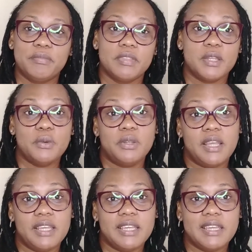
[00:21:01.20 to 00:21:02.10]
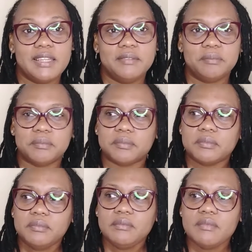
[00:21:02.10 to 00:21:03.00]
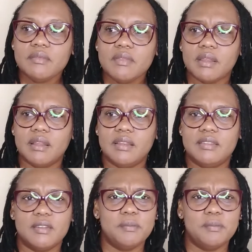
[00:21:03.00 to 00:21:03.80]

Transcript: they don't like it. Some